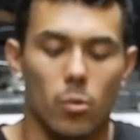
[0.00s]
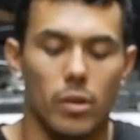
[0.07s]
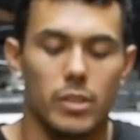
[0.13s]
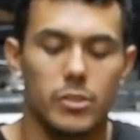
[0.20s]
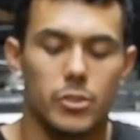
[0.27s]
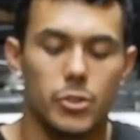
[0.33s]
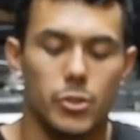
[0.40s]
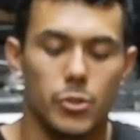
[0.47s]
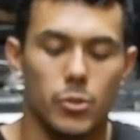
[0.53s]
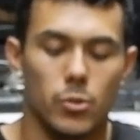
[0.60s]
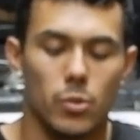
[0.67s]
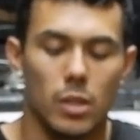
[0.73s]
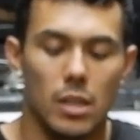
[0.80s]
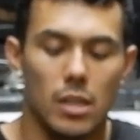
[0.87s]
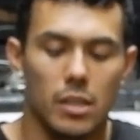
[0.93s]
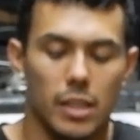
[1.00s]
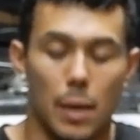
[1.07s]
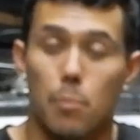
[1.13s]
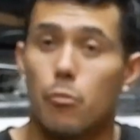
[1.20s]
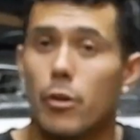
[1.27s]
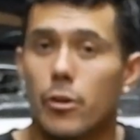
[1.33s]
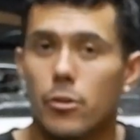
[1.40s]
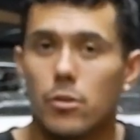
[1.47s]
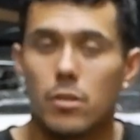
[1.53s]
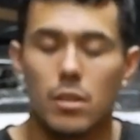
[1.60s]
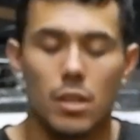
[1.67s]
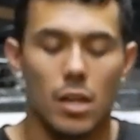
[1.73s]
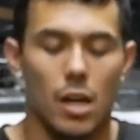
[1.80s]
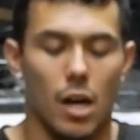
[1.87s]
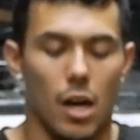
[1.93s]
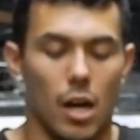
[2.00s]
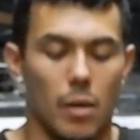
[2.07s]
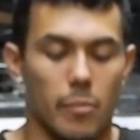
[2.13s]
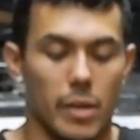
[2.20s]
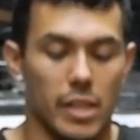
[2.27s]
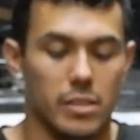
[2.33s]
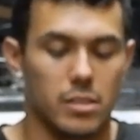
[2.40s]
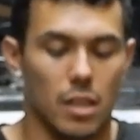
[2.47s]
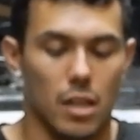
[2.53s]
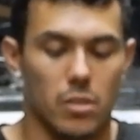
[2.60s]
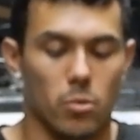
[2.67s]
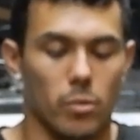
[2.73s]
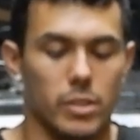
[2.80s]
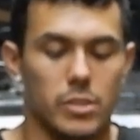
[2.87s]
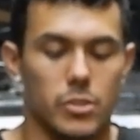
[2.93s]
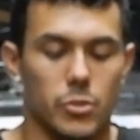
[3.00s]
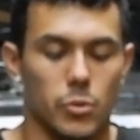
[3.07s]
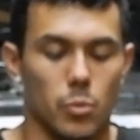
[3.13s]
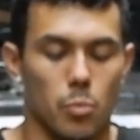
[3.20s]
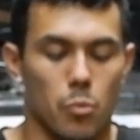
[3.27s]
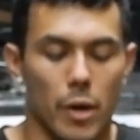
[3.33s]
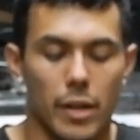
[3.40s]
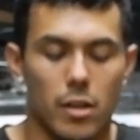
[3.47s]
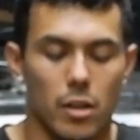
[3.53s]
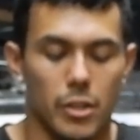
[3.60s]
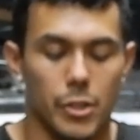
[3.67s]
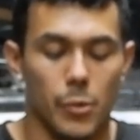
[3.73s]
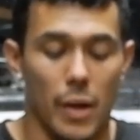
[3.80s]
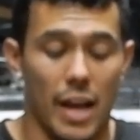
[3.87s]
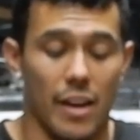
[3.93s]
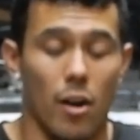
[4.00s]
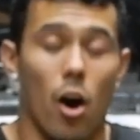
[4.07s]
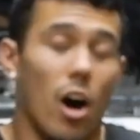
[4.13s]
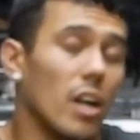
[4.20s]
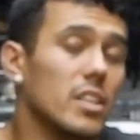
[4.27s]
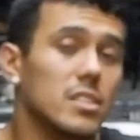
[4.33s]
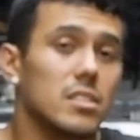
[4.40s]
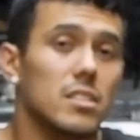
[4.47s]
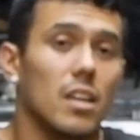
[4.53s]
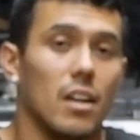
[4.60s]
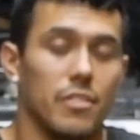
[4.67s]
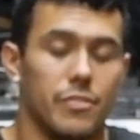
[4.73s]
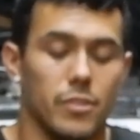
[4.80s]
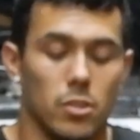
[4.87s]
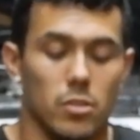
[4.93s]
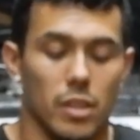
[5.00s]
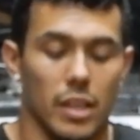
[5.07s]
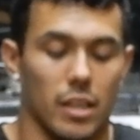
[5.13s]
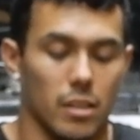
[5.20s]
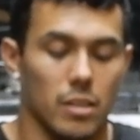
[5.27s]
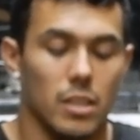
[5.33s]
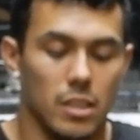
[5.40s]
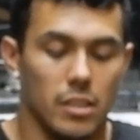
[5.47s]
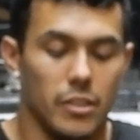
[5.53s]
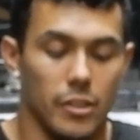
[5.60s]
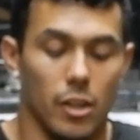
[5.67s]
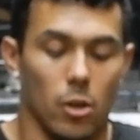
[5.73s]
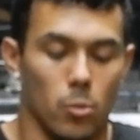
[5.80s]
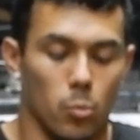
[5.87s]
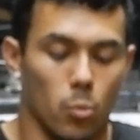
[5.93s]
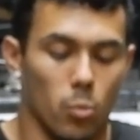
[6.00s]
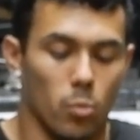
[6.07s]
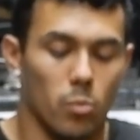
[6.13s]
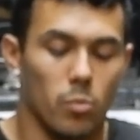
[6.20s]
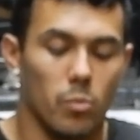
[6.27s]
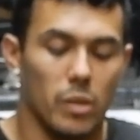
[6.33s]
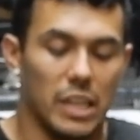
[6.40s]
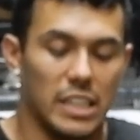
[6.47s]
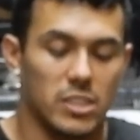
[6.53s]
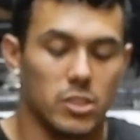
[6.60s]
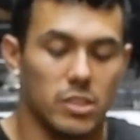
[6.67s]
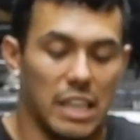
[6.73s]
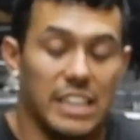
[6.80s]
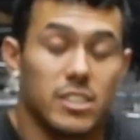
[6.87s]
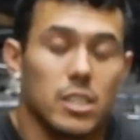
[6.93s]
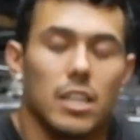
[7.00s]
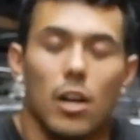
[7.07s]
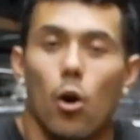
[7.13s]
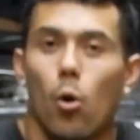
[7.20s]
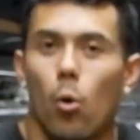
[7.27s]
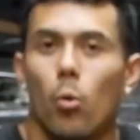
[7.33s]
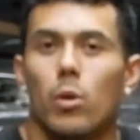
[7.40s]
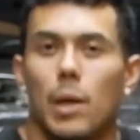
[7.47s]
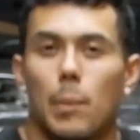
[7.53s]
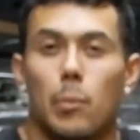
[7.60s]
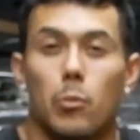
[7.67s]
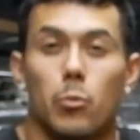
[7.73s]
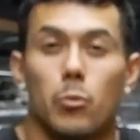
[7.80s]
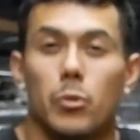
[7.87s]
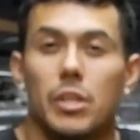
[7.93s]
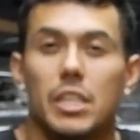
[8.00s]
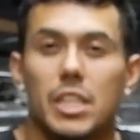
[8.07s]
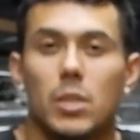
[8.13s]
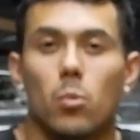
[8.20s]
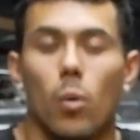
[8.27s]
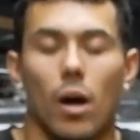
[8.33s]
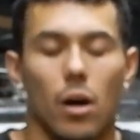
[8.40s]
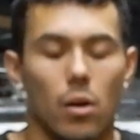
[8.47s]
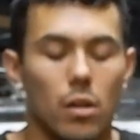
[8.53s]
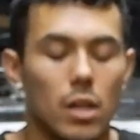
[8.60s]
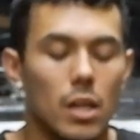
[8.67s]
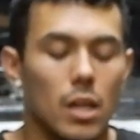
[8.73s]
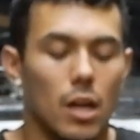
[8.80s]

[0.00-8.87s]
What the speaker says: going to get brittle, it's not going to break on you, and honestly, I feel like, you know, it's going to hold up really well